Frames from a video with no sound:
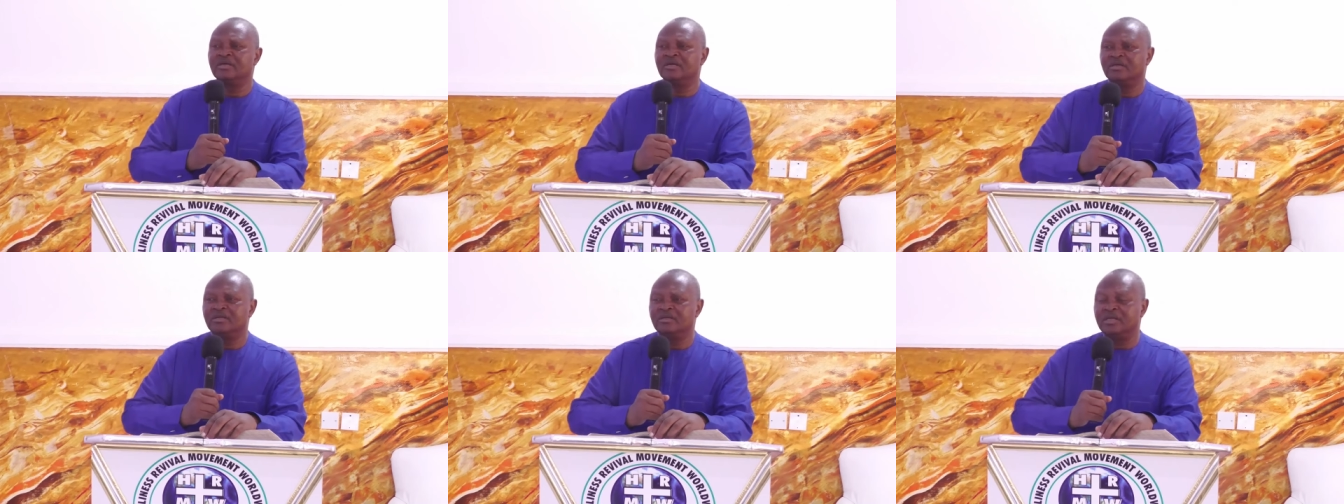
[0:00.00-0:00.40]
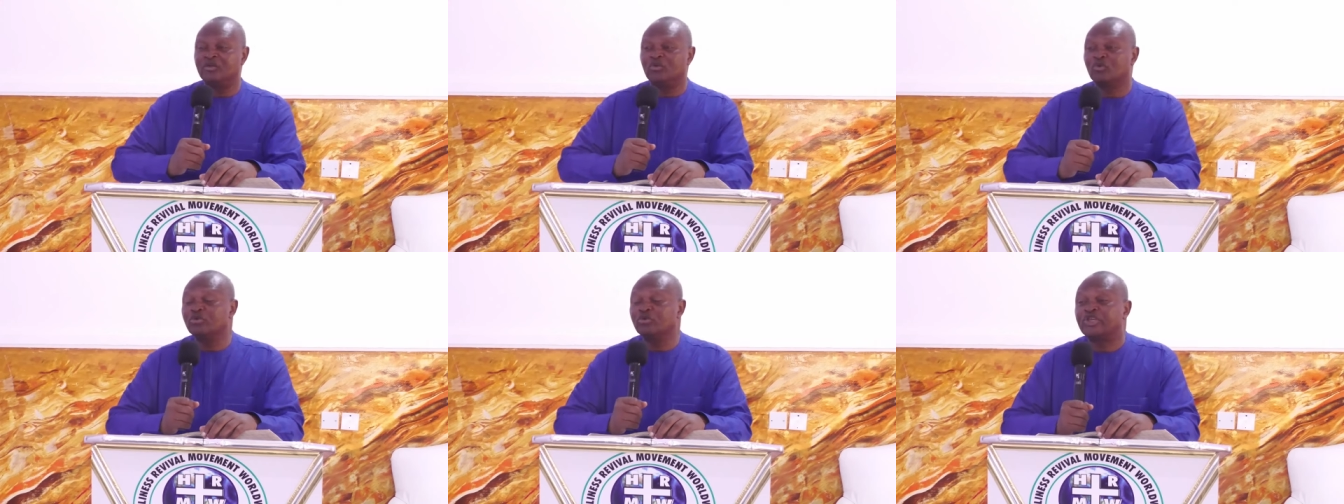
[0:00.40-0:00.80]
The
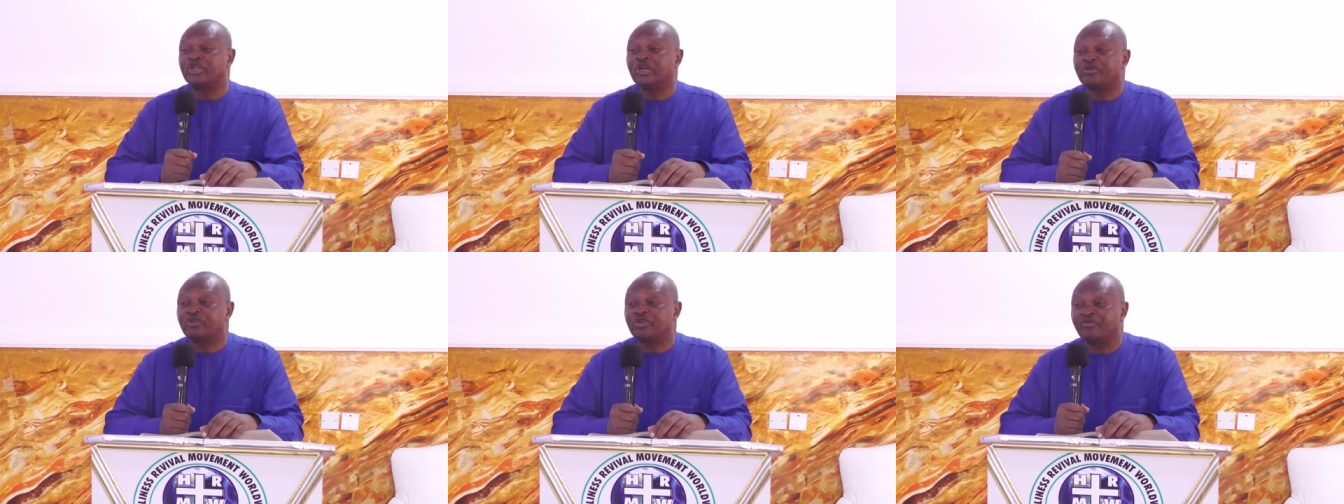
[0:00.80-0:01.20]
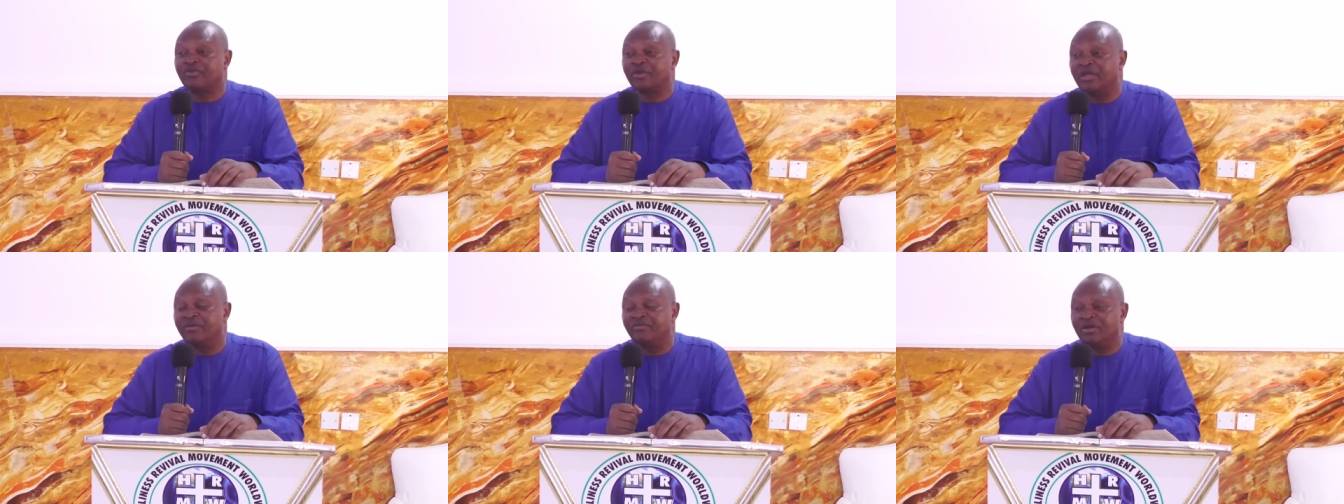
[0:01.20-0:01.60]
true church of the
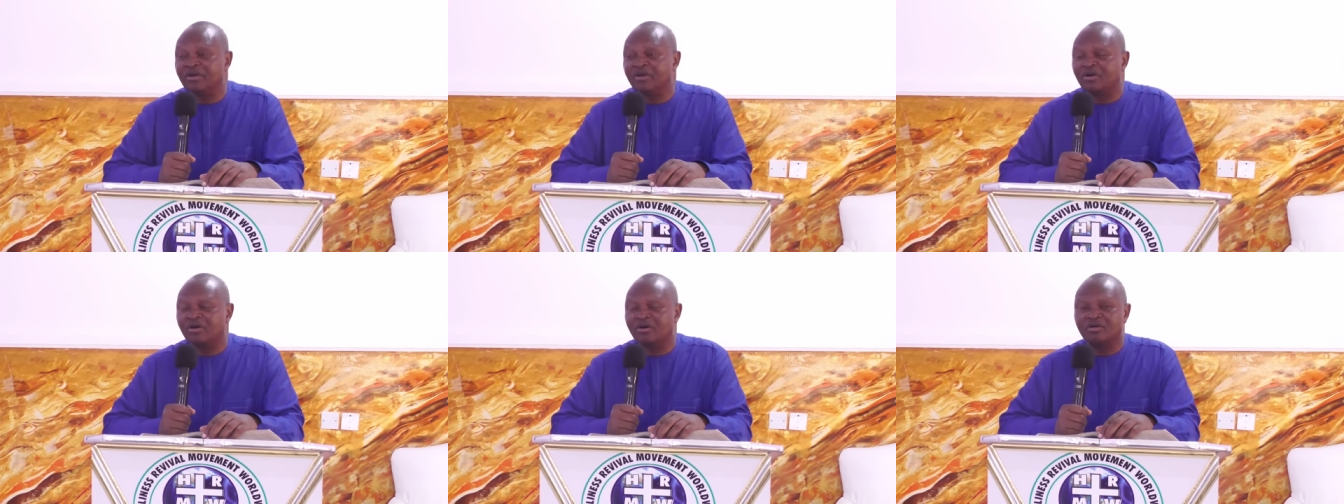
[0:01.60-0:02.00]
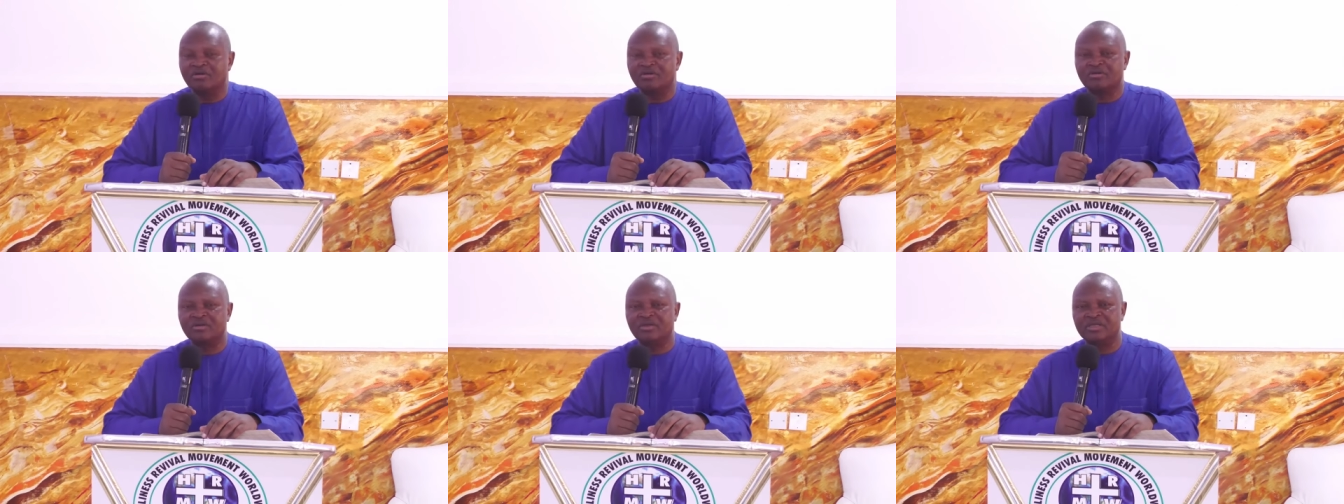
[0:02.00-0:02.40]
living God
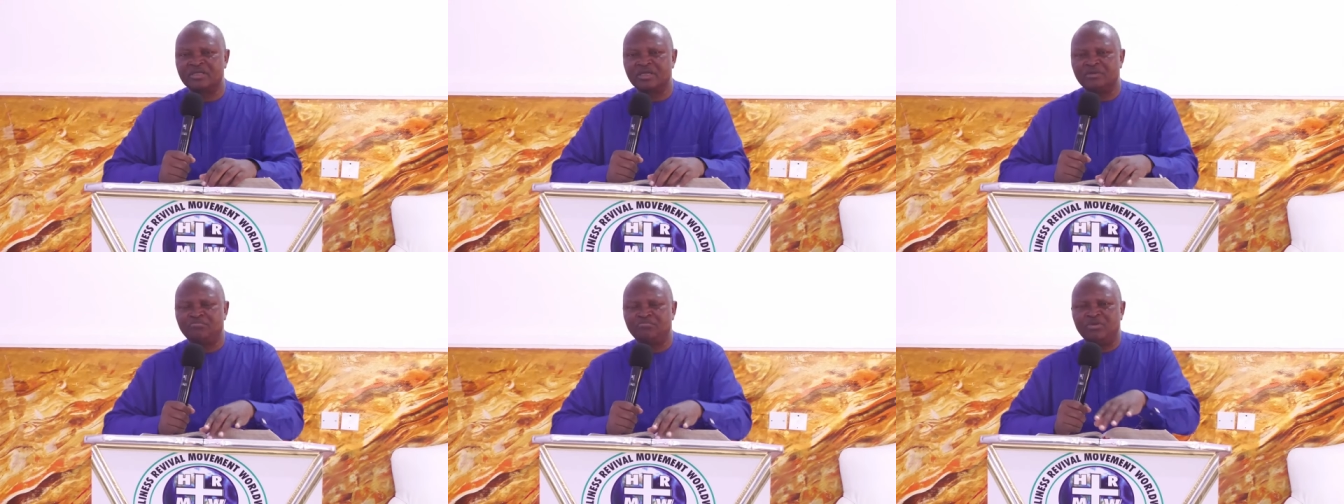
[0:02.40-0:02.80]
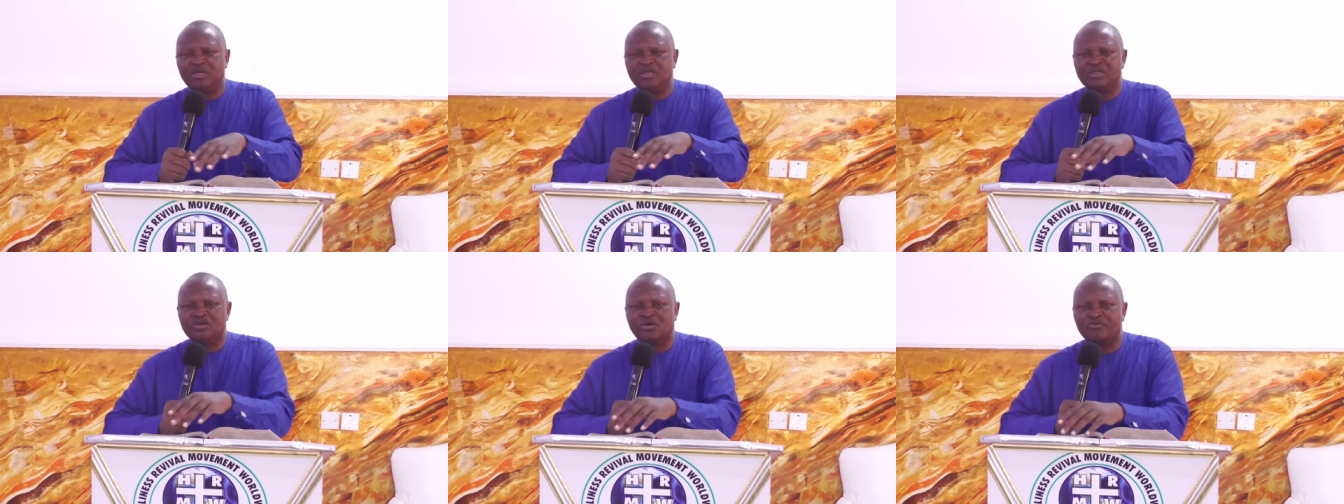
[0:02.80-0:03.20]
is a
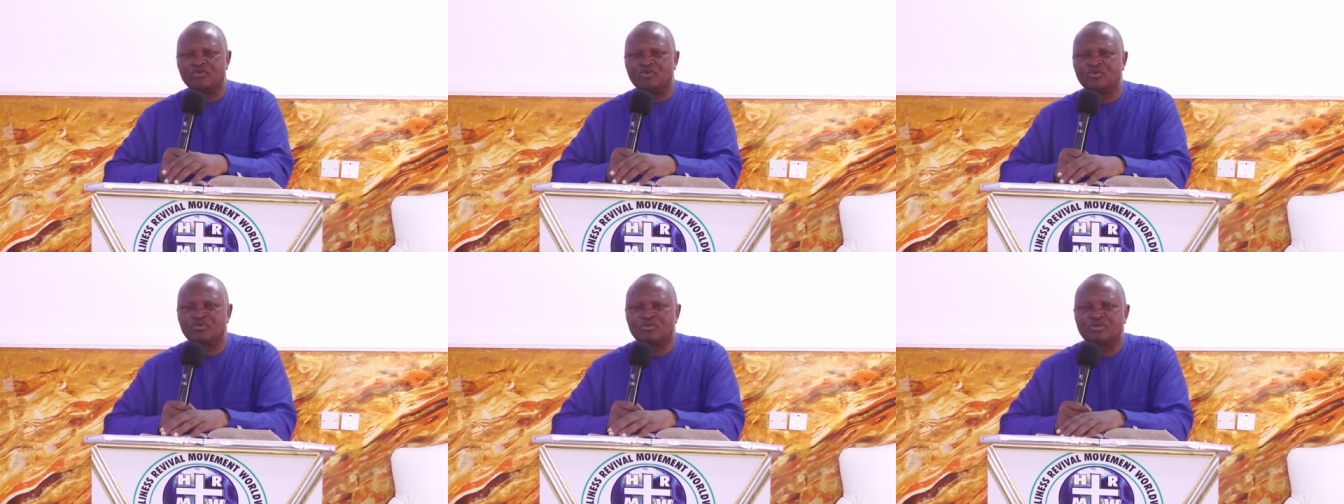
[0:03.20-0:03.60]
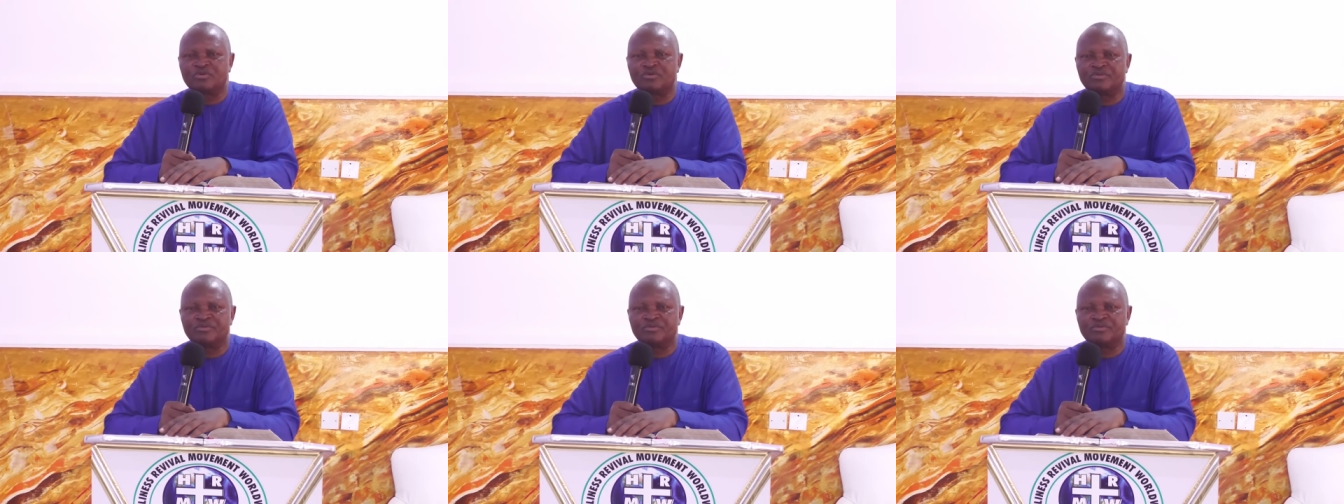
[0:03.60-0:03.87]
place of truth.